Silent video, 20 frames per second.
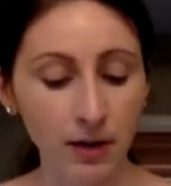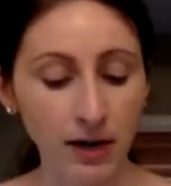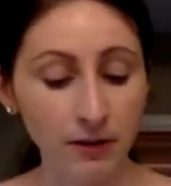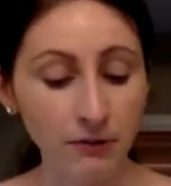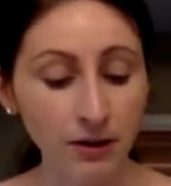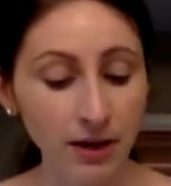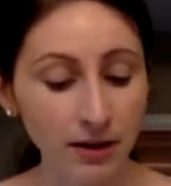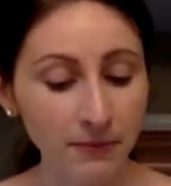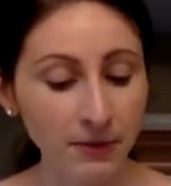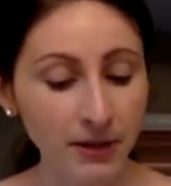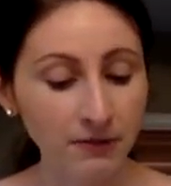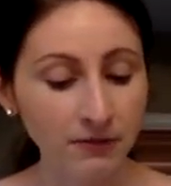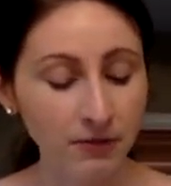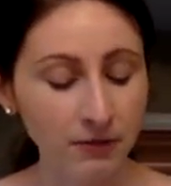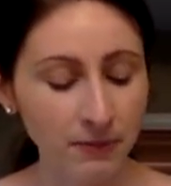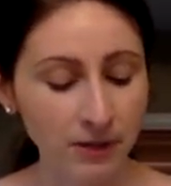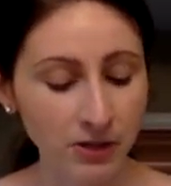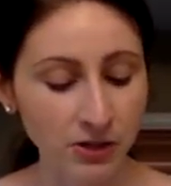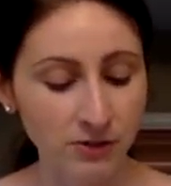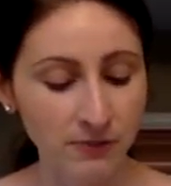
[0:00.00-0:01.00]
I recommend for
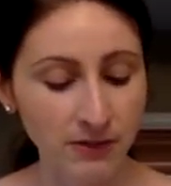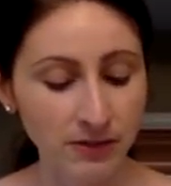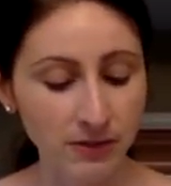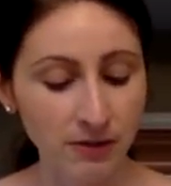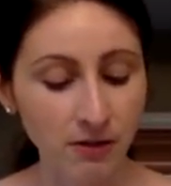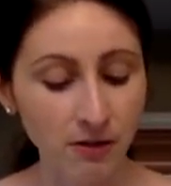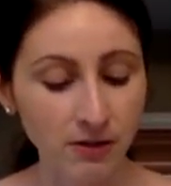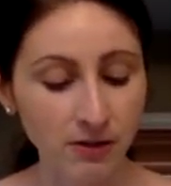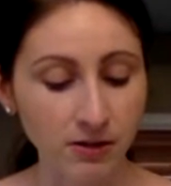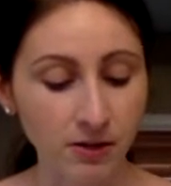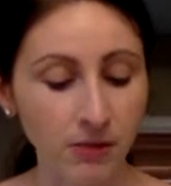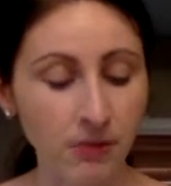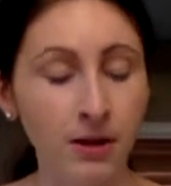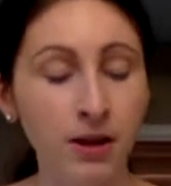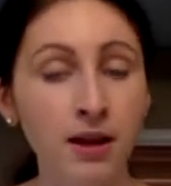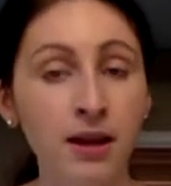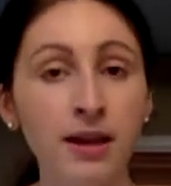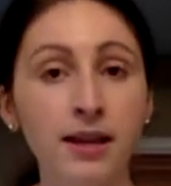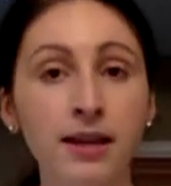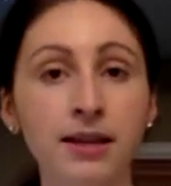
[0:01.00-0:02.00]
measurements also
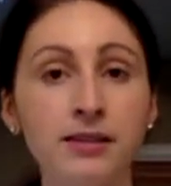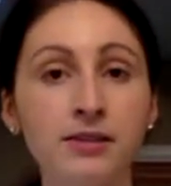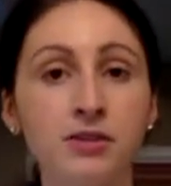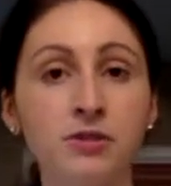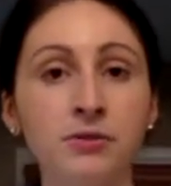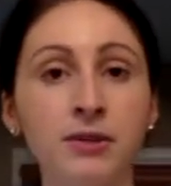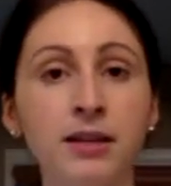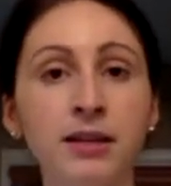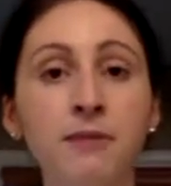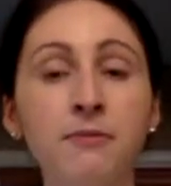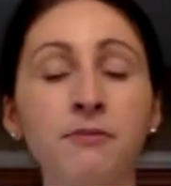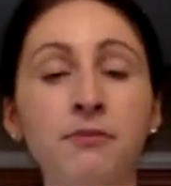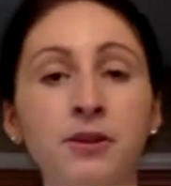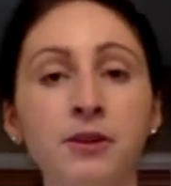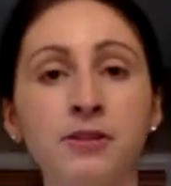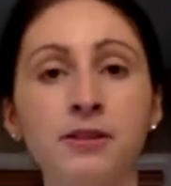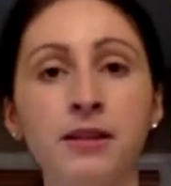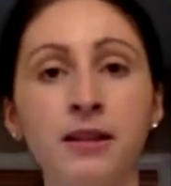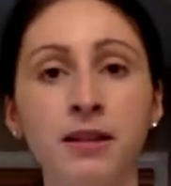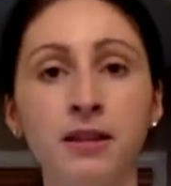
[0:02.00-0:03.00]
is doing them
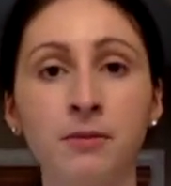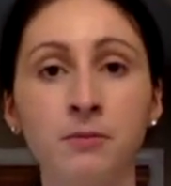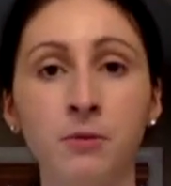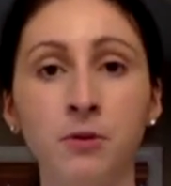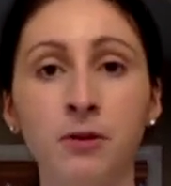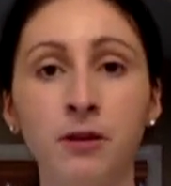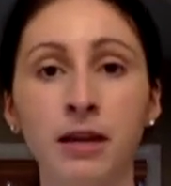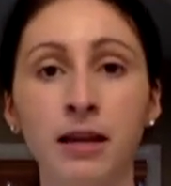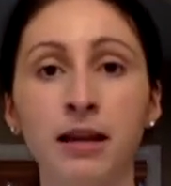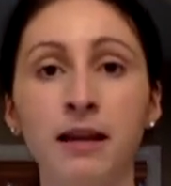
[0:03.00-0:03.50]
first thing in the morning.